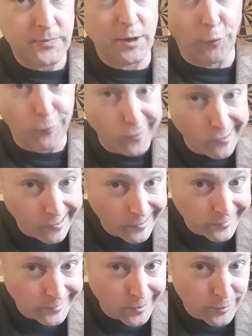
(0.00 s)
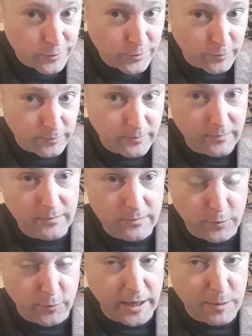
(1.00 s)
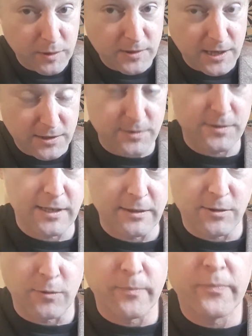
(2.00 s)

run those 3 positions into